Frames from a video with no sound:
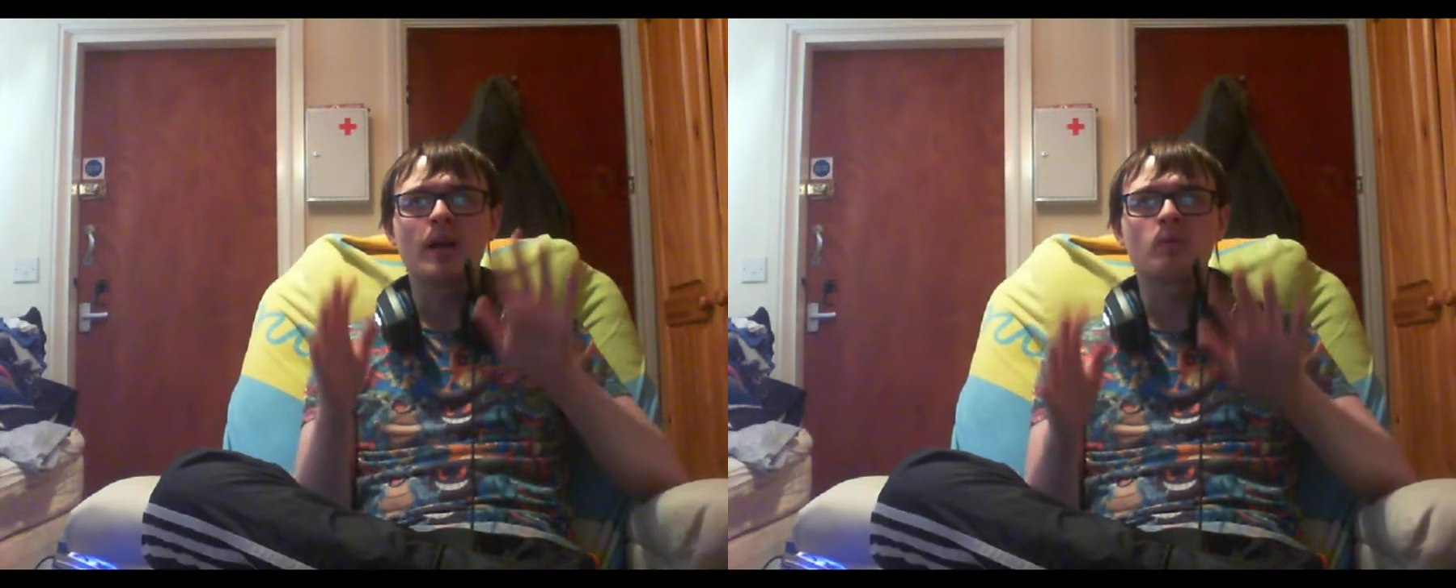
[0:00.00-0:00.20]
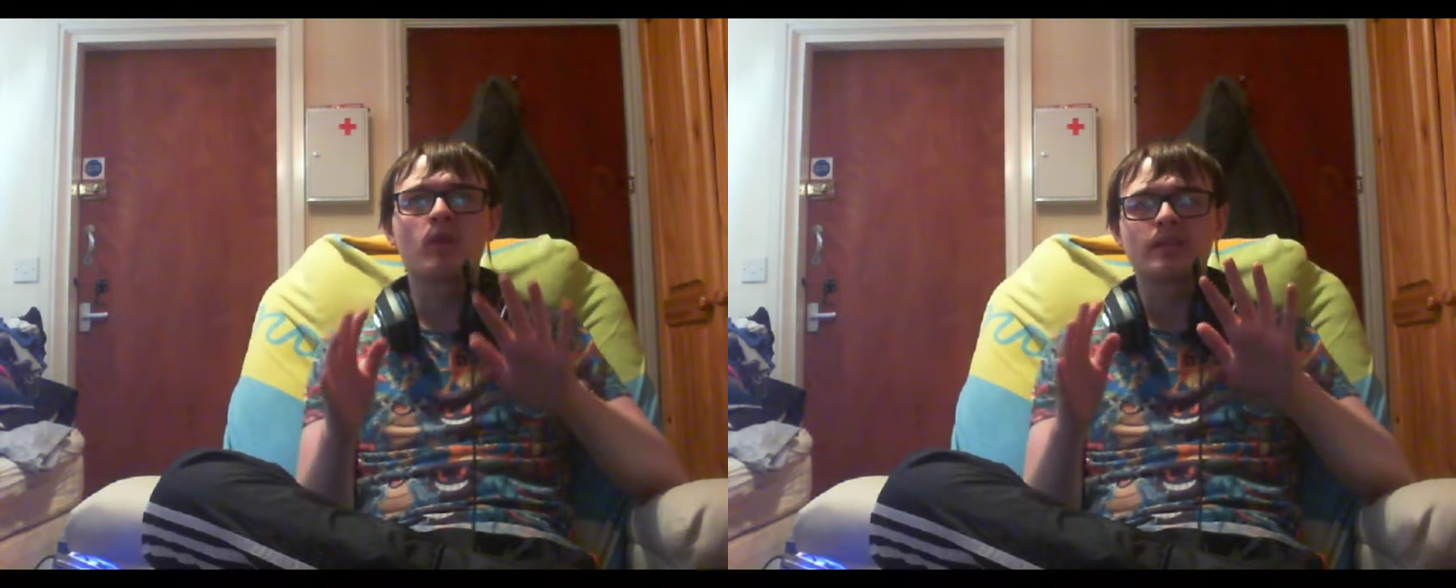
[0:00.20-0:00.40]

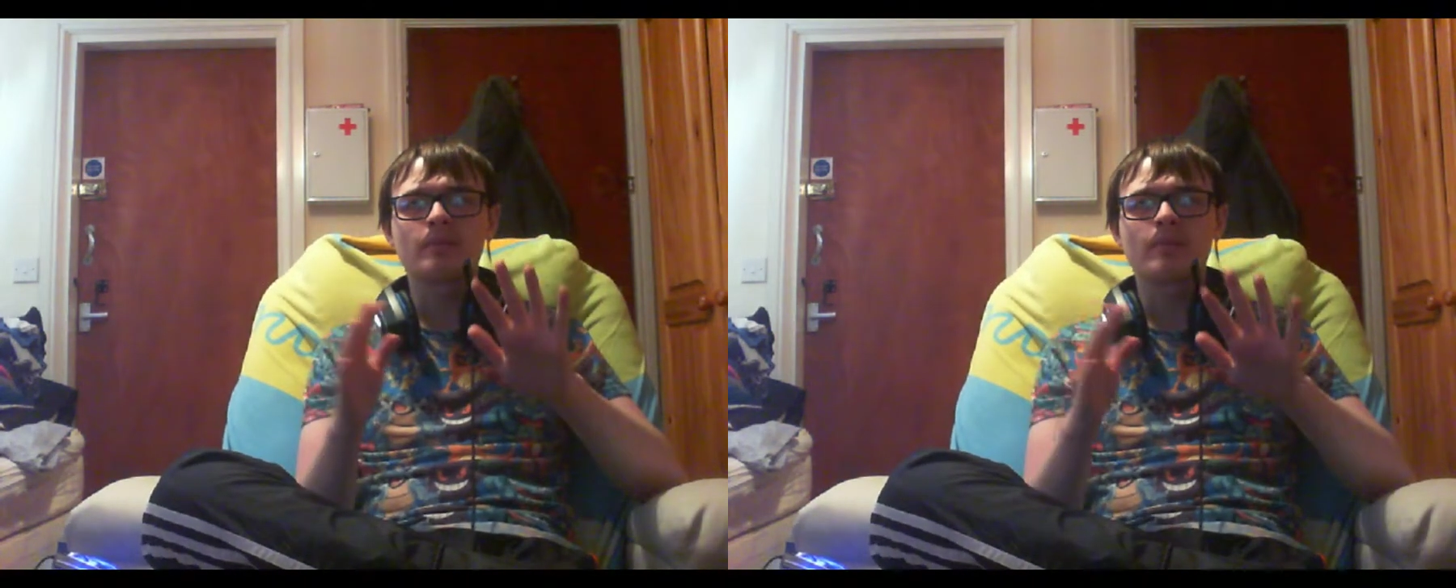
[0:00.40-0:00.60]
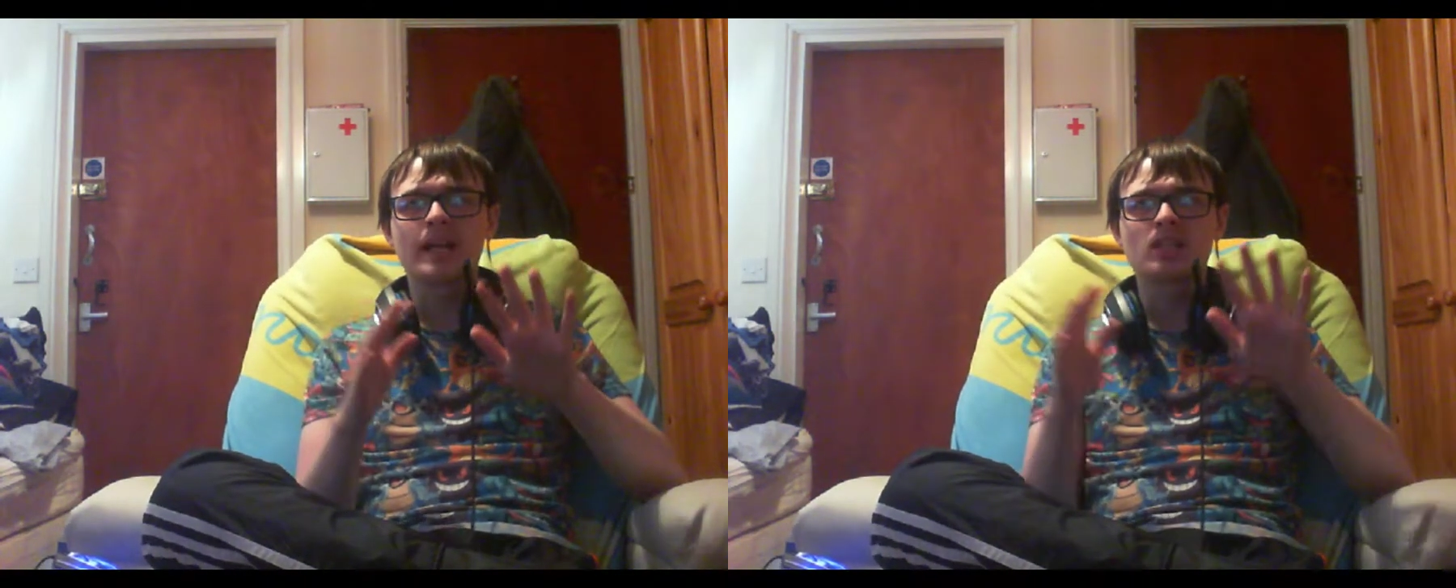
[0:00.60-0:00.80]
I want
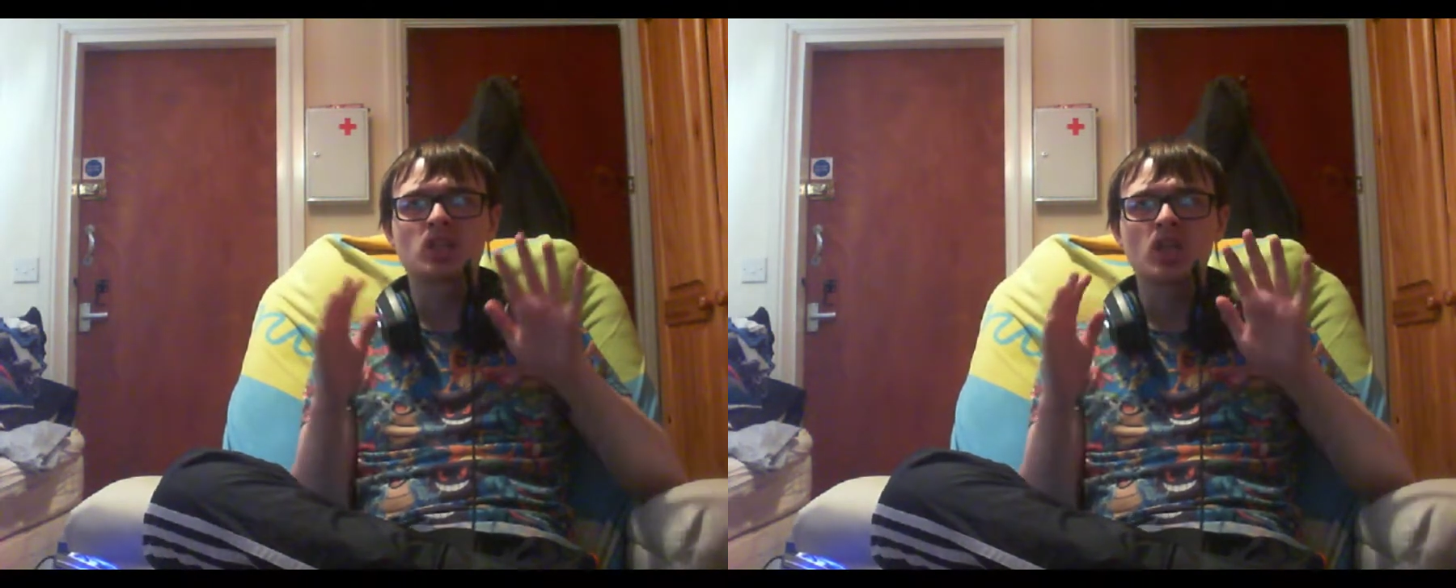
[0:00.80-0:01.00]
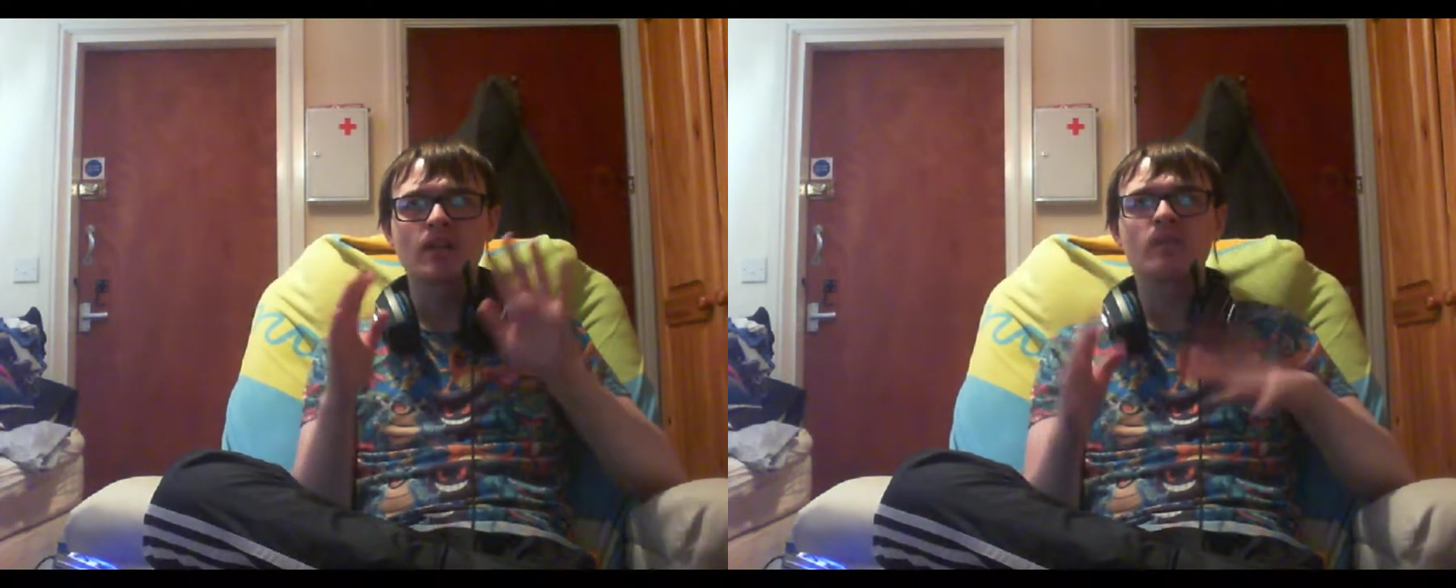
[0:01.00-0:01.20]
in my
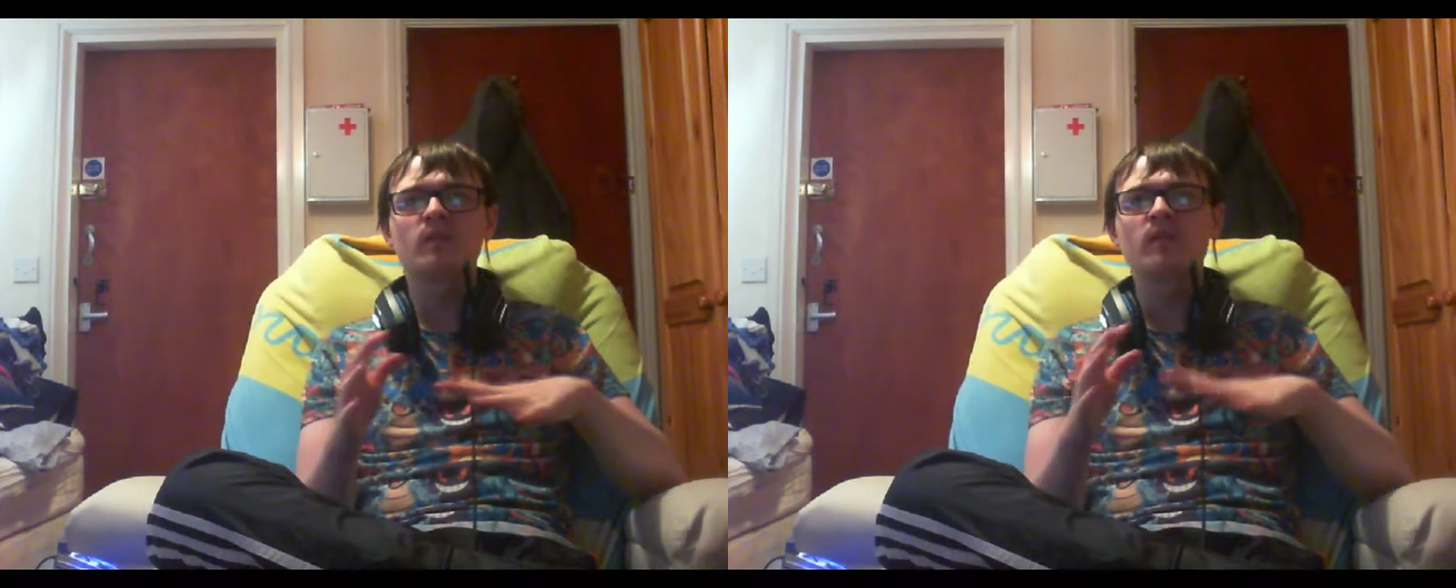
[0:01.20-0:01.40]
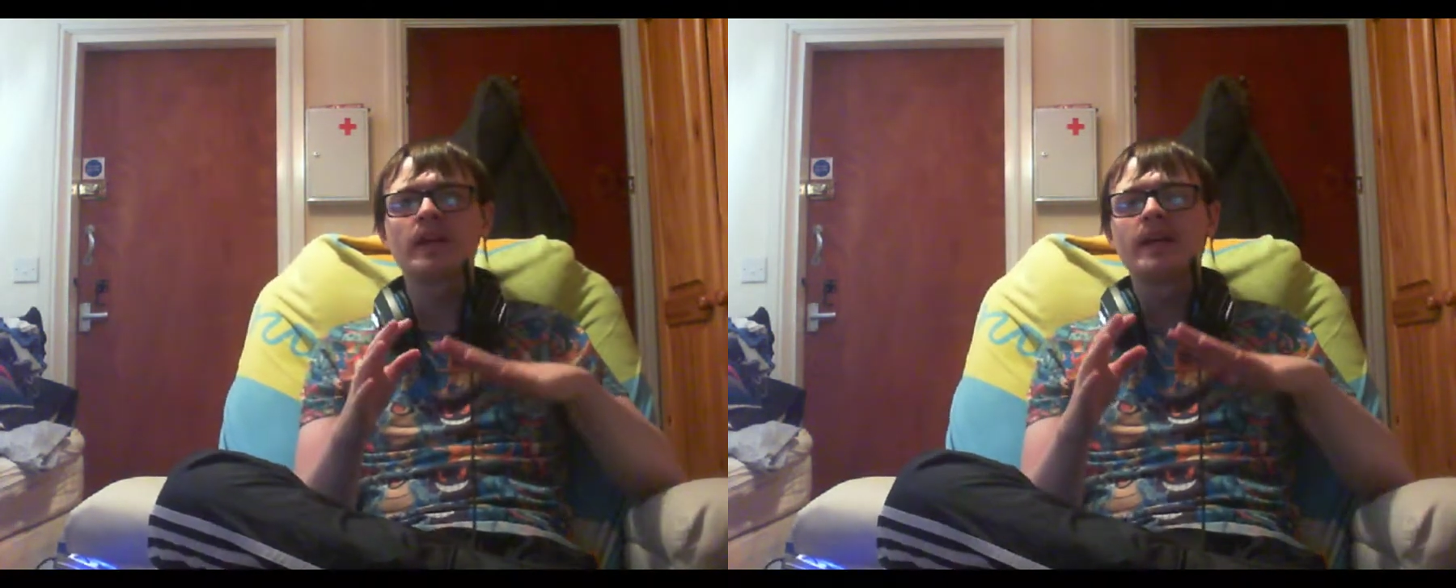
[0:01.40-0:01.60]

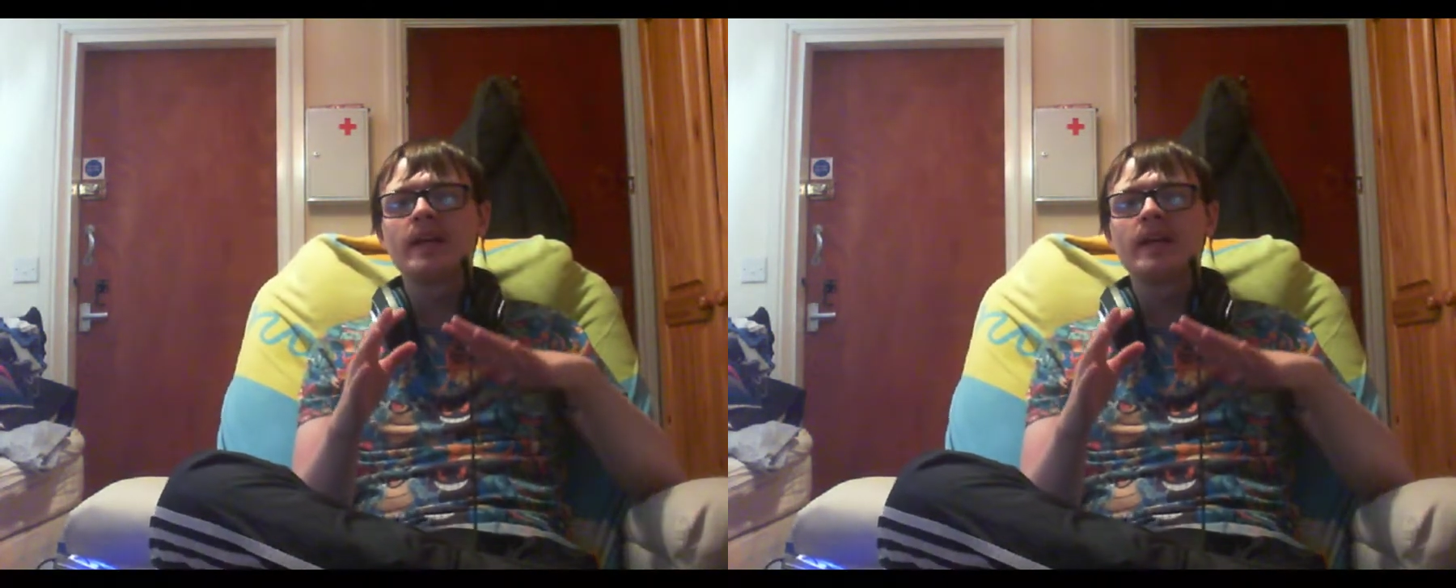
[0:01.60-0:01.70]
channel